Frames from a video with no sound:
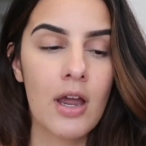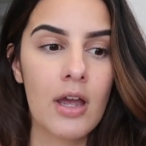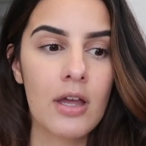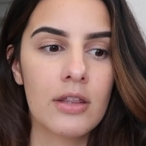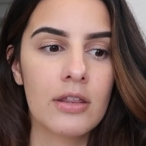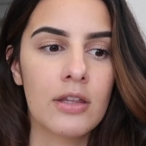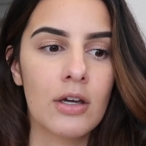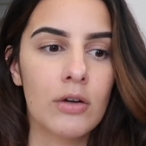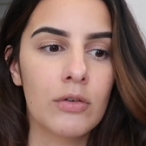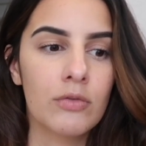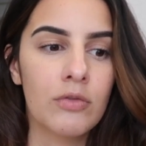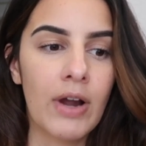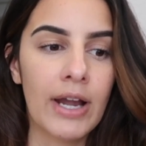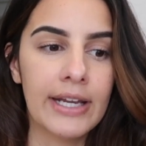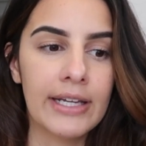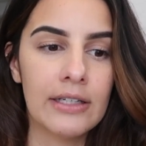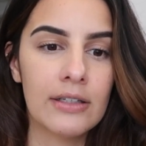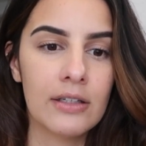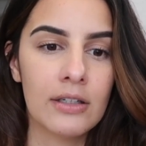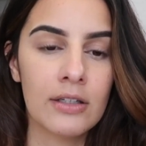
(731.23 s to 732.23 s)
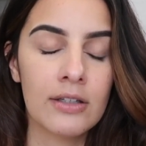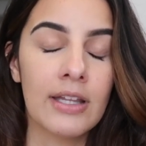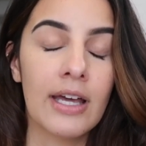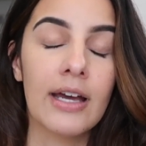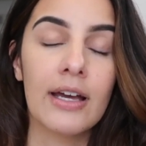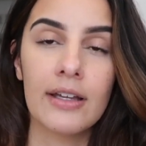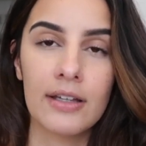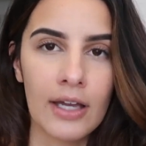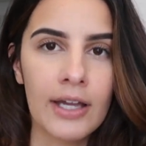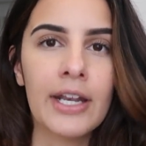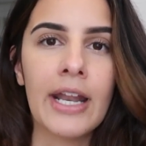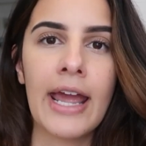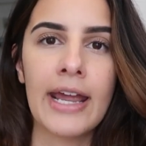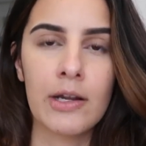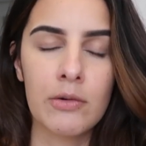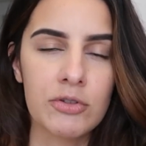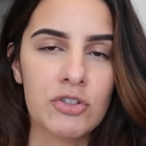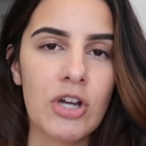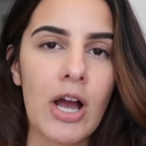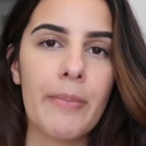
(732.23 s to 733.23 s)
an
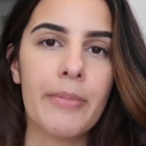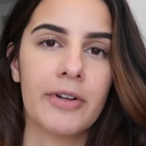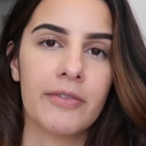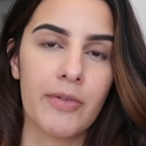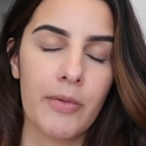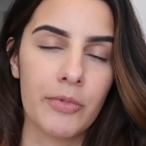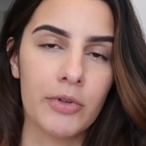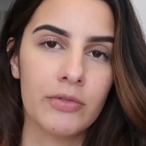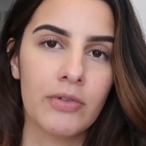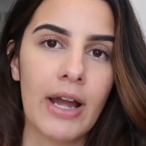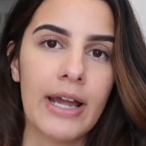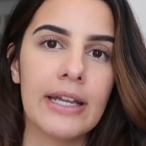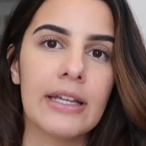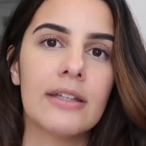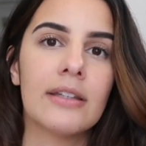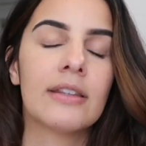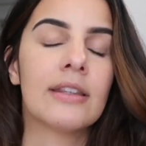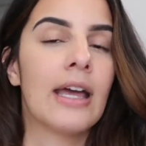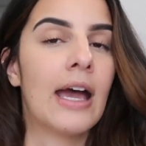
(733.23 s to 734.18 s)
egg was dropping from the right,